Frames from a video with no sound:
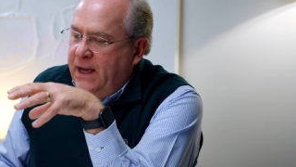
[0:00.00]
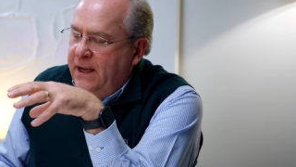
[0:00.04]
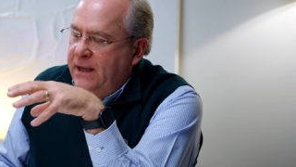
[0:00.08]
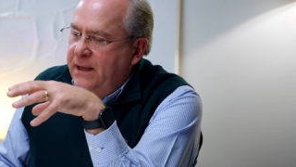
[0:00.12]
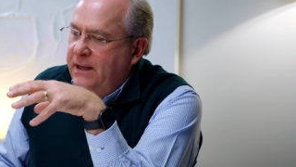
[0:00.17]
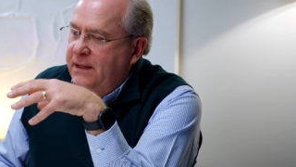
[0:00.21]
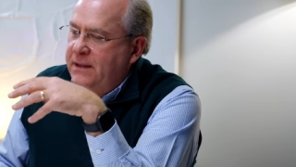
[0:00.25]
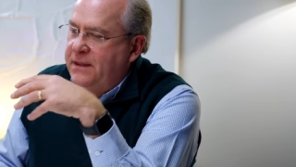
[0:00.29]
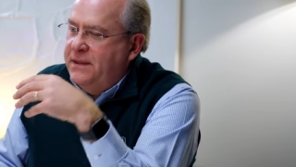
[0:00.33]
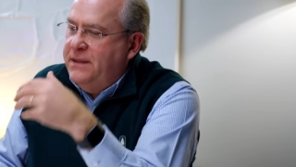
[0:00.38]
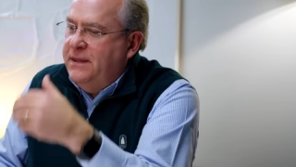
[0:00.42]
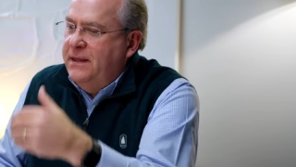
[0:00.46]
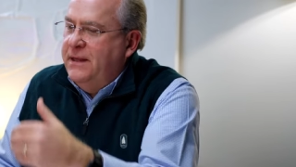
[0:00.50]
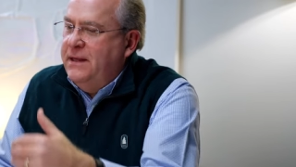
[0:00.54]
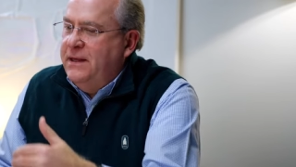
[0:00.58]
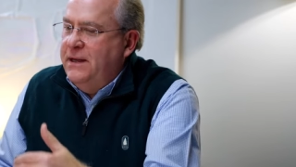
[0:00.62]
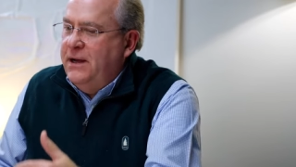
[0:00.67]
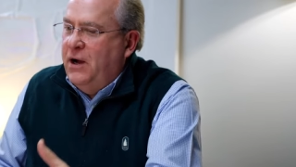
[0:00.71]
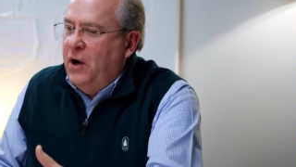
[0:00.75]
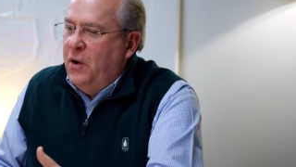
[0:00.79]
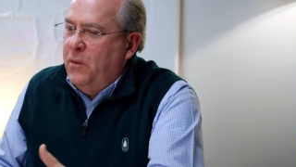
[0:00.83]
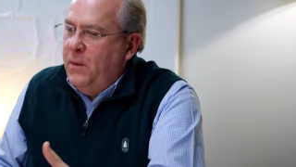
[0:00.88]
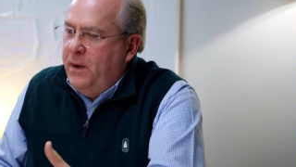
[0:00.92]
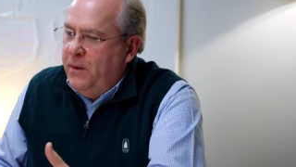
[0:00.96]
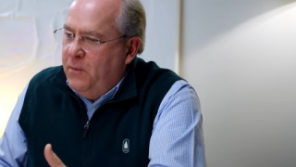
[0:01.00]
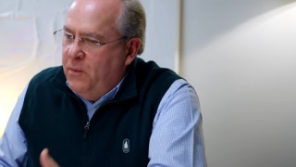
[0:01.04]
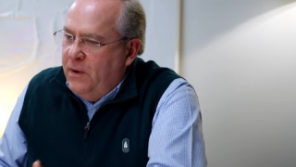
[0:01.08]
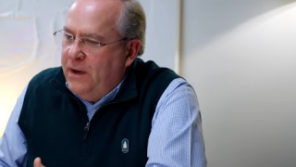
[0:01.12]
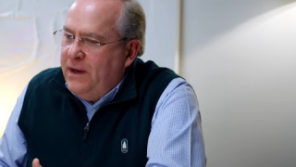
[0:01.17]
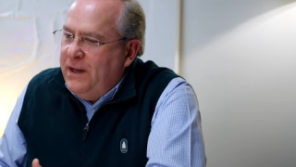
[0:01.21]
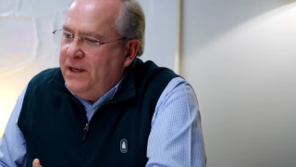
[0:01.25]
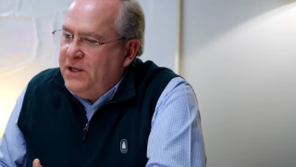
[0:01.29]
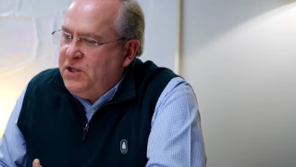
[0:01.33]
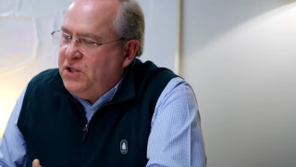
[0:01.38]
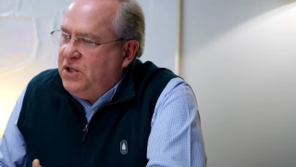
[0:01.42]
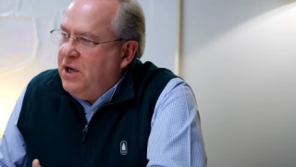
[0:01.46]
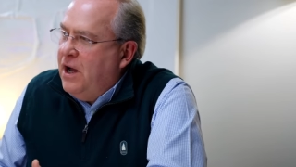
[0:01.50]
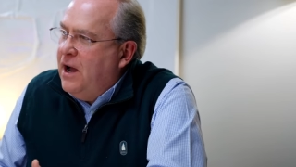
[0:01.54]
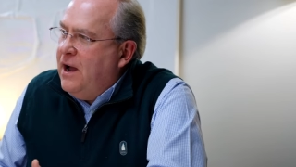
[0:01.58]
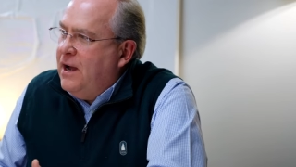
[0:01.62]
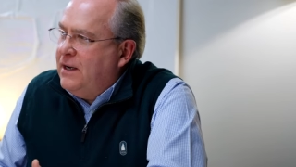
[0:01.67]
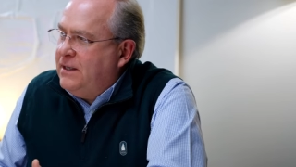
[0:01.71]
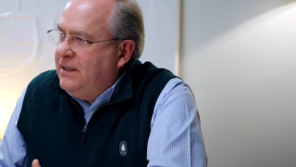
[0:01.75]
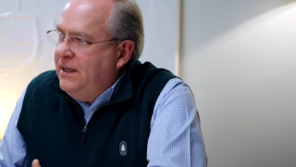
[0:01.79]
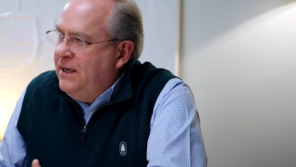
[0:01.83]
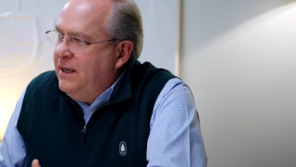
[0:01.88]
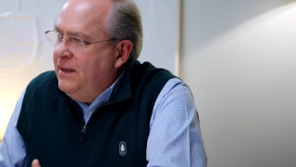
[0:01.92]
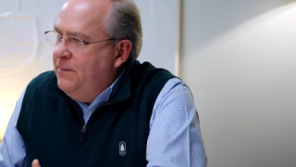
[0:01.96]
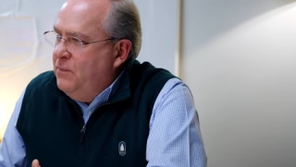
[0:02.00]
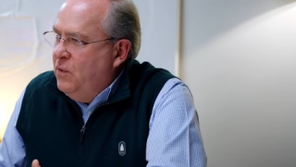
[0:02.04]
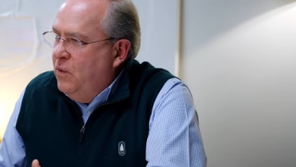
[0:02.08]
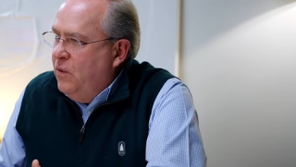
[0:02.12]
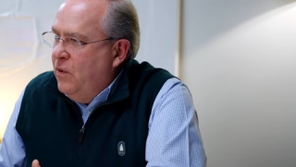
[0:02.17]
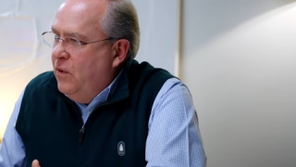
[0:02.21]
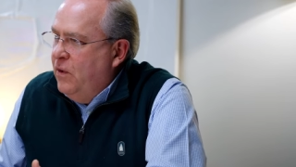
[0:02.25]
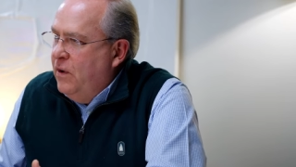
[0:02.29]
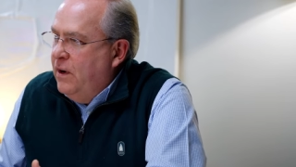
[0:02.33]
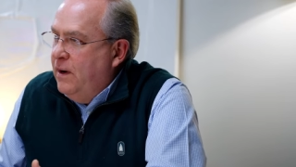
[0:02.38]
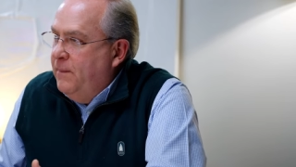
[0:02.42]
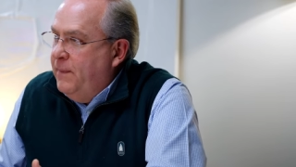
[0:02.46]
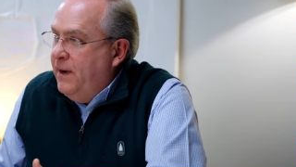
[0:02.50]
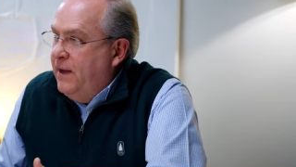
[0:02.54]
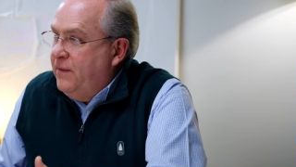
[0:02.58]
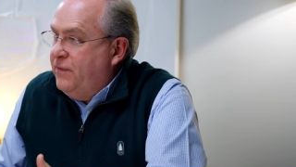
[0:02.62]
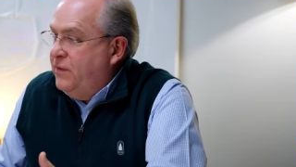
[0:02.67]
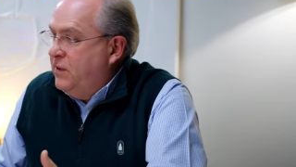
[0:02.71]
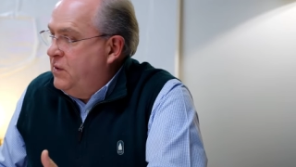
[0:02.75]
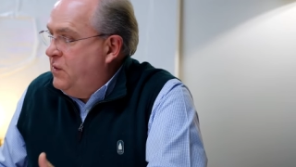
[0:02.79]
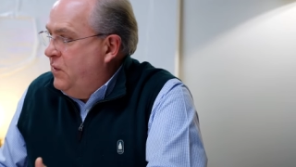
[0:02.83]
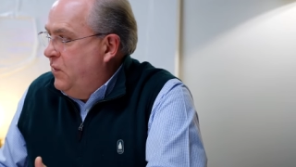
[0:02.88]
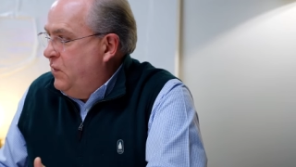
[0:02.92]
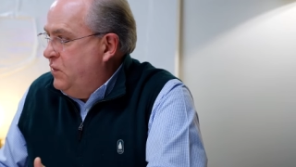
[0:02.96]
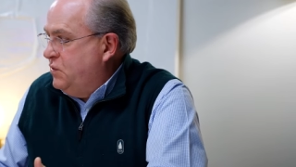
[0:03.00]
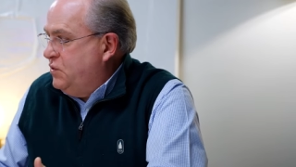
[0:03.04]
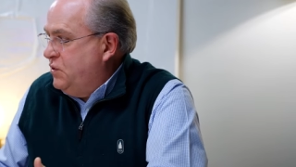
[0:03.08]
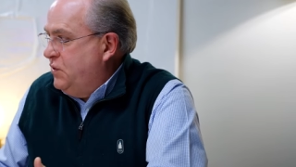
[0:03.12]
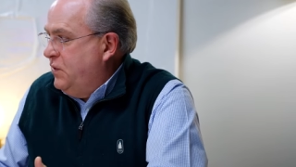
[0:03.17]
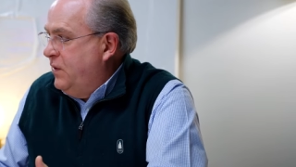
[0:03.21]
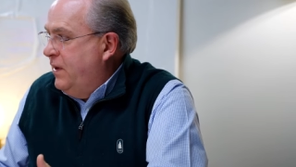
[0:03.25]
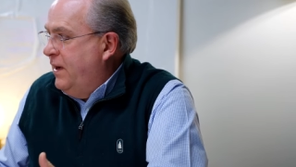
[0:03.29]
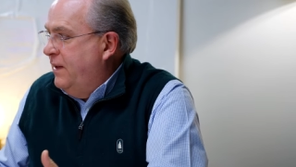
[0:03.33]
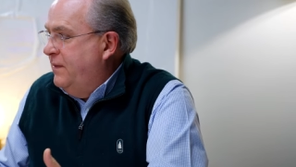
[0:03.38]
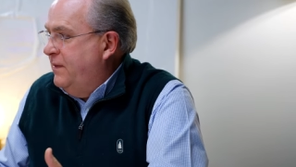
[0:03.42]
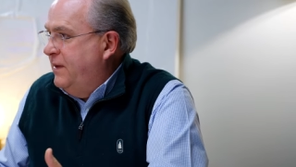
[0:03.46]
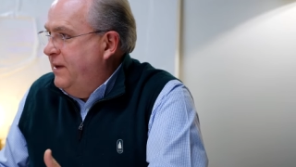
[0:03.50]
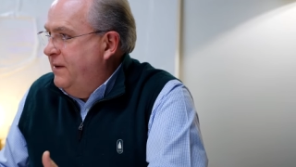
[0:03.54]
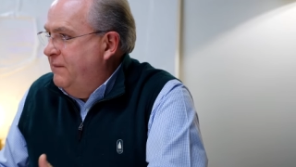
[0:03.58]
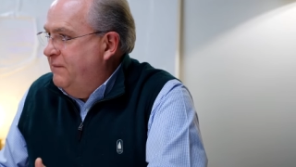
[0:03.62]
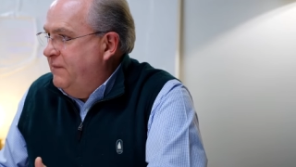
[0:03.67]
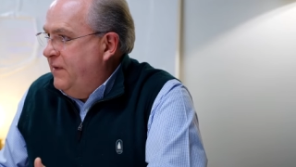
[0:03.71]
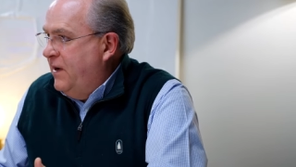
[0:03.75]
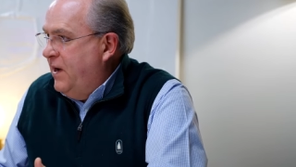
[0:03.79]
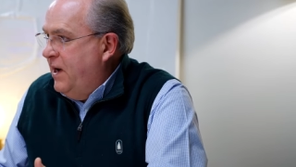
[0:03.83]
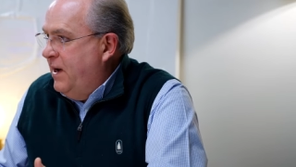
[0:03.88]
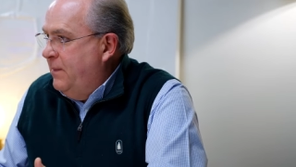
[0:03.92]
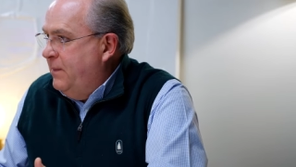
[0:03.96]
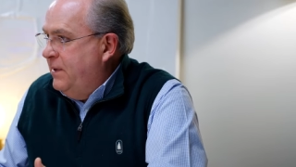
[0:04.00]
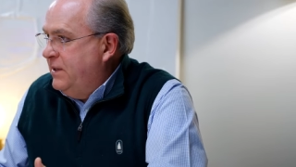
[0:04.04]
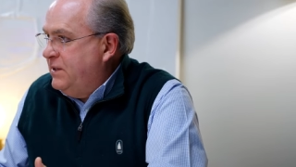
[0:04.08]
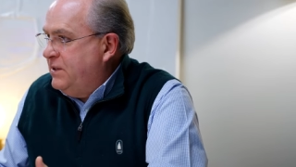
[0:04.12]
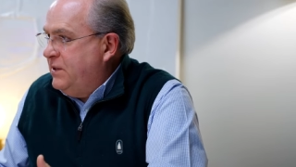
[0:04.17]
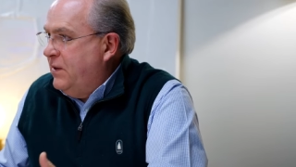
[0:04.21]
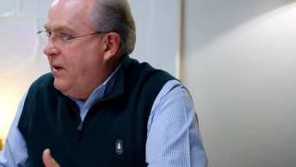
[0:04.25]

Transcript: If, are we really shocked anymore about the culture and the environment?